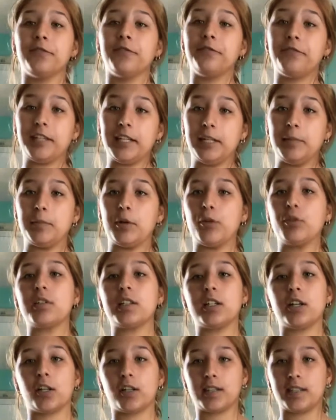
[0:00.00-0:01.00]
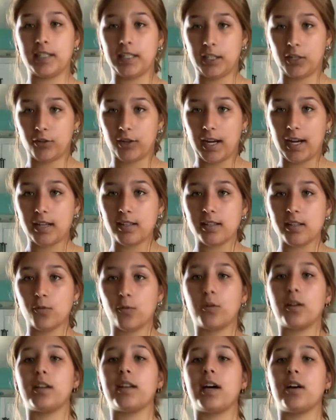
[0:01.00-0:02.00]
feed mostly on seagrass, and
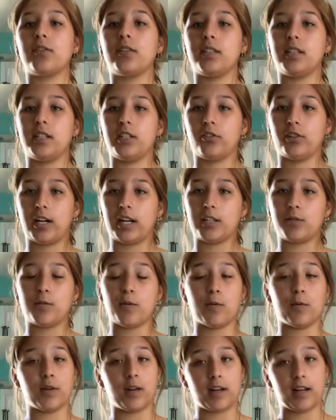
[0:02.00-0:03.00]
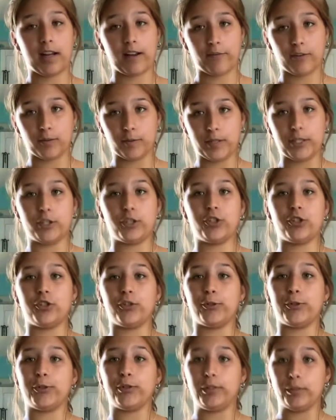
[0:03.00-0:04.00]
without seagrass, we would not have our beaches due
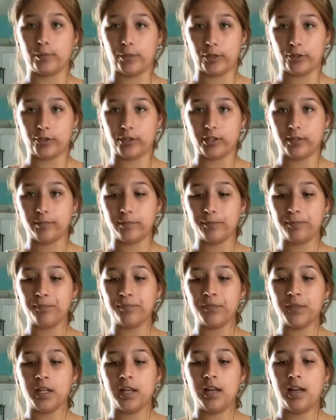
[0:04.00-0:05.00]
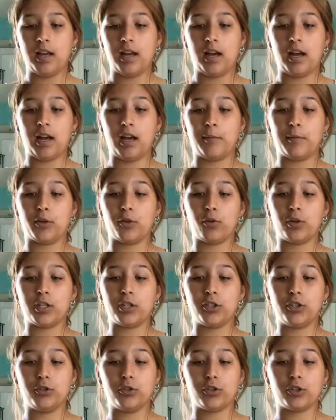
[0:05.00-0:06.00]
to erosion. According
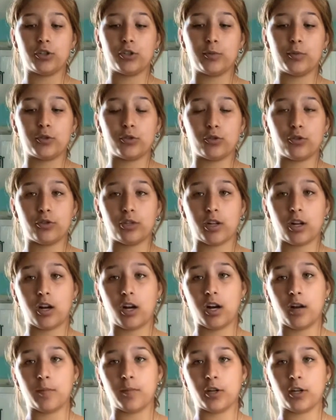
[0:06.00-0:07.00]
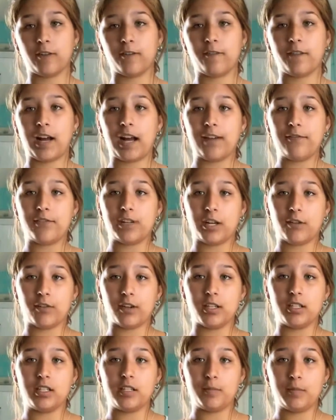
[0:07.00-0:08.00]
to TurtlePatrol.com, there are 5
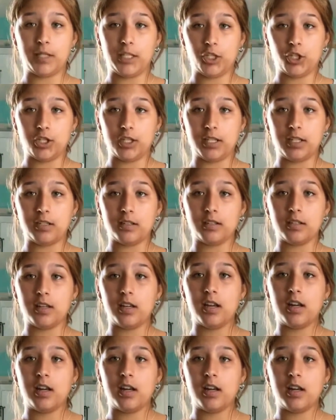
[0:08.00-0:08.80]
different species